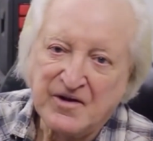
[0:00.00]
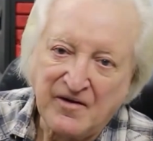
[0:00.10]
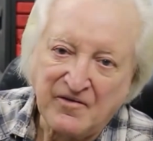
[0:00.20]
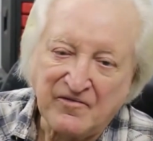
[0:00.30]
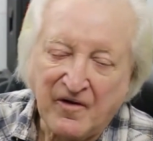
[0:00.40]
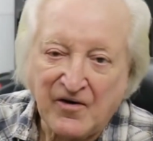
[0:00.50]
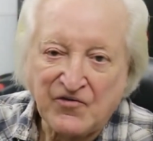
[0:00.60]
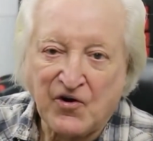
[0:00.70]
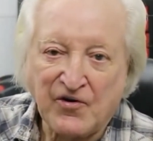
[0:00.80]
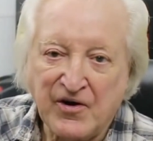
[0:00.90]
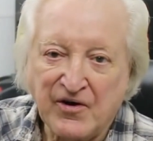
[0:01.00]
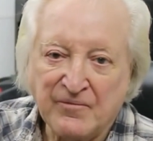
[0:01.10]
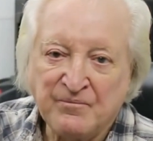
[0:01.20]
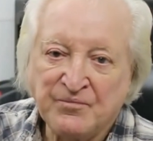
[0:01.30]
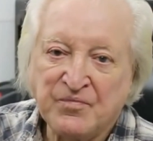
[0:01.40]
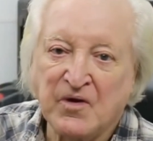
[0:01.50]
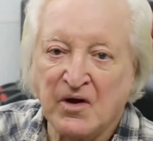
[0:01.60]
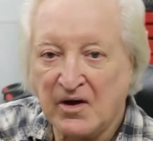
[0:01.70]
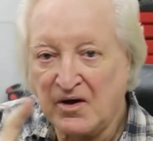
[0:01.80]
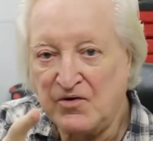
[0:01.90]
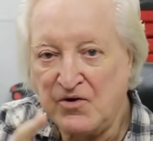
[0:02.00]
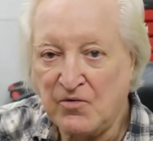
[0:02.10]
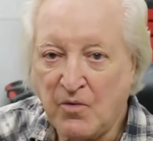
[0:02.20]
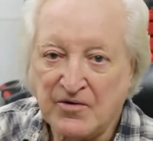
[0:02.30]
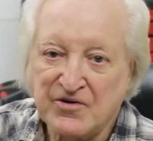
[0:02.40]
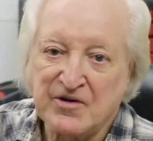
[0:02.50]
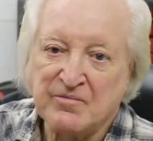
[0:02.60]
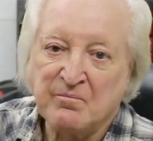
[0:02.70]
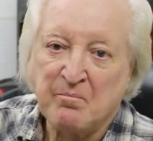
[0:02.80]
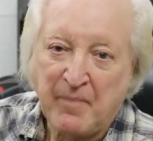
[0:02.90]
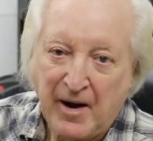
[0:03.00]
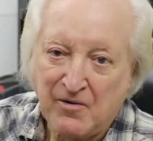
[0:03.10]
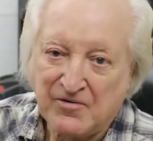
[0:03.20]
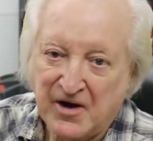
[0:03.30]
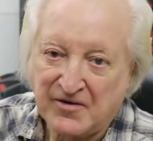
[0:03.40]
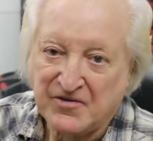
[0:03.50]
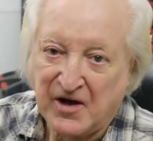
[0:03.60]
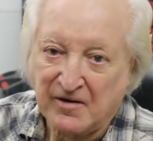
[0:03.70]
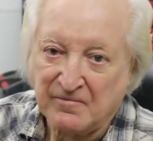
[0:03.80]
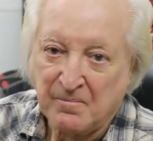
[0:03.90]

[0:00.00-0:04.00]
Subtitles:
David Bizard here, and you're watching Paratech 10.